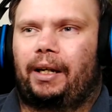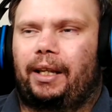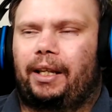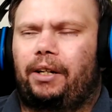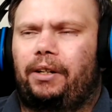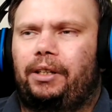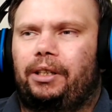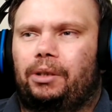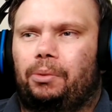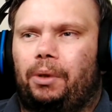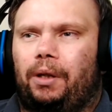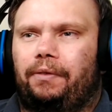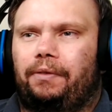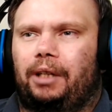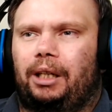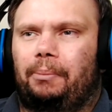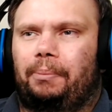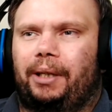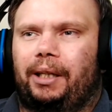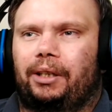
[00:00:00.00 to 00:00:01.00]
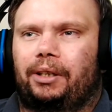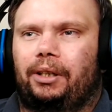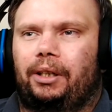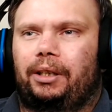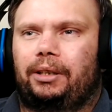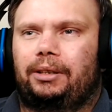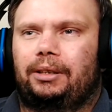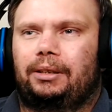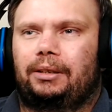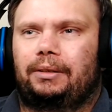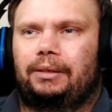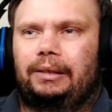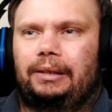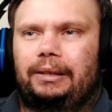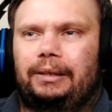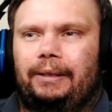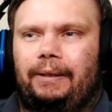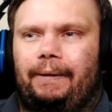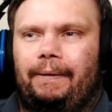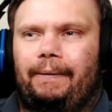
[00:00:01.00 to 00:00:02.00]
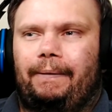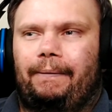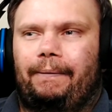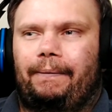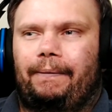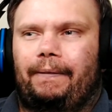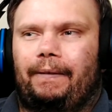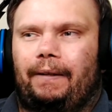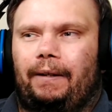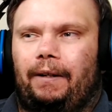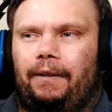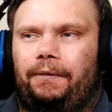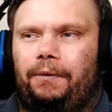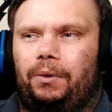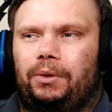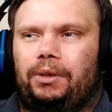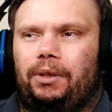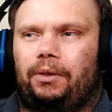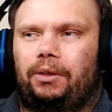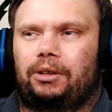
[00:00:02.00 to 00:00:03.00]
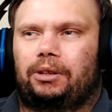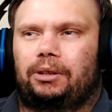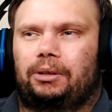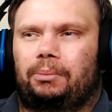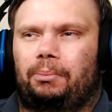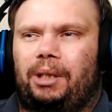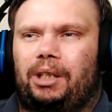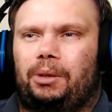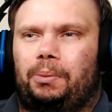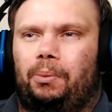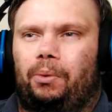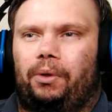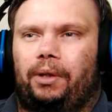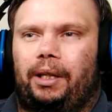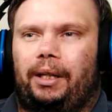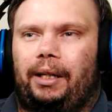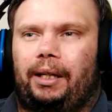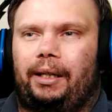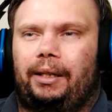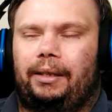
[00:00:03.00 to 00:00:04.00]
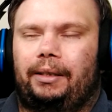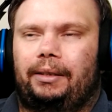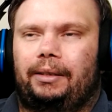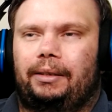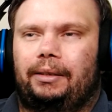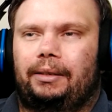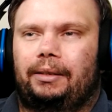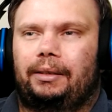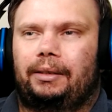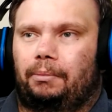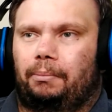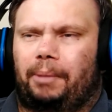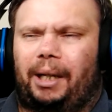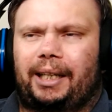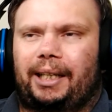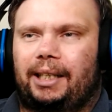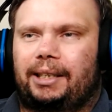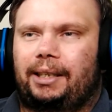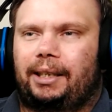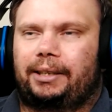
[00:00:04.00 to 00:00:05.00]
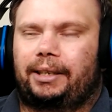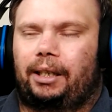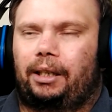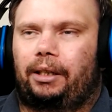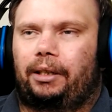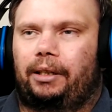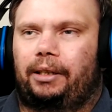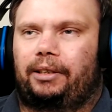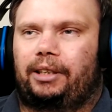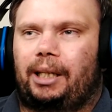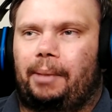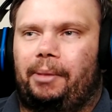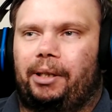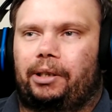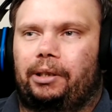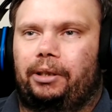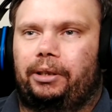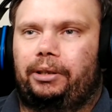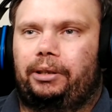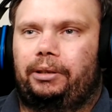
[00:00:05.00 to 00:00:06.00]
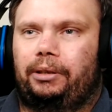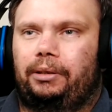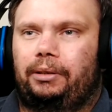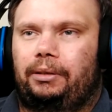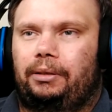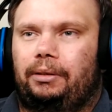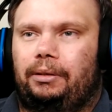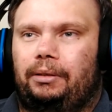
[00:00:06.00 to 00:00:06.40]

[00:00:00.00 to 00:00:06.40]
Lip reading: Are there only 12 Olympian gods? I thought there was much more than that. But I guess there's a lot of demigods.